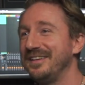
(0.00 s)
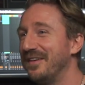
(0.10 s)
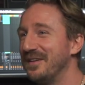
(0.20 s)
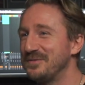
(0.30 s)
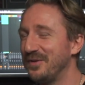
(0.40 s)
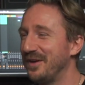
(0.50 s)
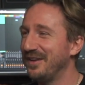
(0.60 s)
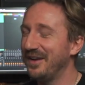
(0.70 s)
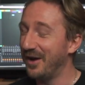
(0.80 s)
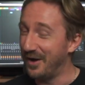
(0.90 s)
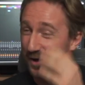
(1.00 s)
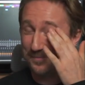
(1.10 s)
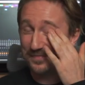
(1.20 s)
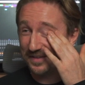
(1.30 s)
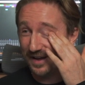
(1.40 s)
Yeah, that's fine.
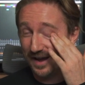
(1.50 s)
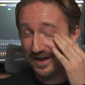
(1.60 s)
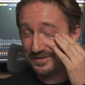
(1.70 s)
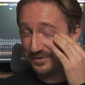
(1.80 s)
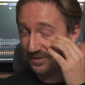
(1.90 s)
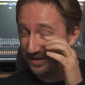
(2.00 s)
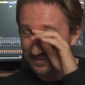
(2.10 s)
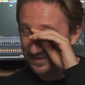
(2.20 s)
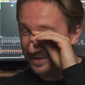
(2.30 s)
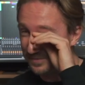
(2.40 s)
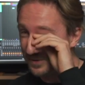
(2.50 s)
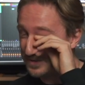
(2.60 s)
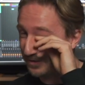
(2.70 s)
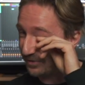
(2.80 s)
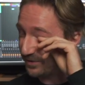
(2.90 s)
I do anything in
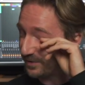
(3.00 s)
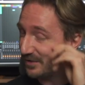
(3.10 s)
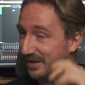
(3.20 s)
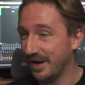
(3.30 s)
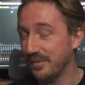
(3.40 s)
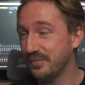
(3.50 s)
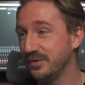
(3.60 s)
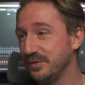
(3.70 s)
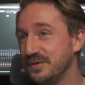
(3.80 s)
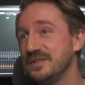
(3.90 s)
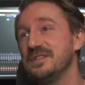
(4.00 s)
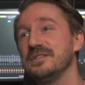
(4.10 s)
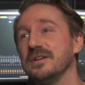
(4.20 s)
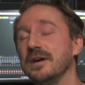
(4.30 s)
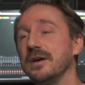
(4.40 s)
music, really, but I
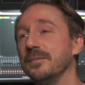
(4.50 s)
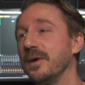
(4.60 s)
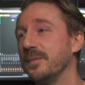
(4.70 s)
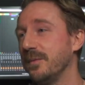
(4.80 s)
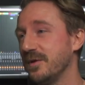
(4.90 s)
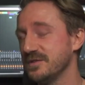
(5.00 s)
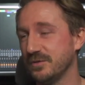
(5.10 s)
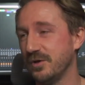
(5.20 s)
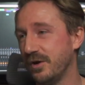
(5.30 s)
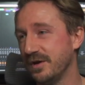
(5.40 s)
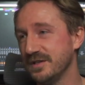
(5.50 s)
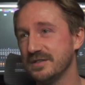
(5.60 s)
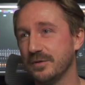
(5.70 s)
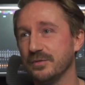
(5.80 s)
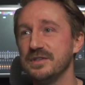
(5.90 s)
produce, but I'm also an
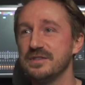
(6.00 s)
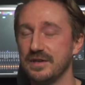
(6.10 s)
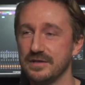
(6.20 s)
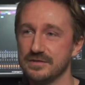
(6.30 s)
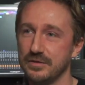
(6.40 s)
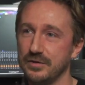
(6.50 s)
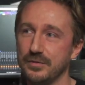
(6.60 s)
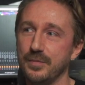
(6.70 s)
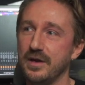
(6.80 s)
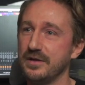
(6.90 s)
artist. I release things under my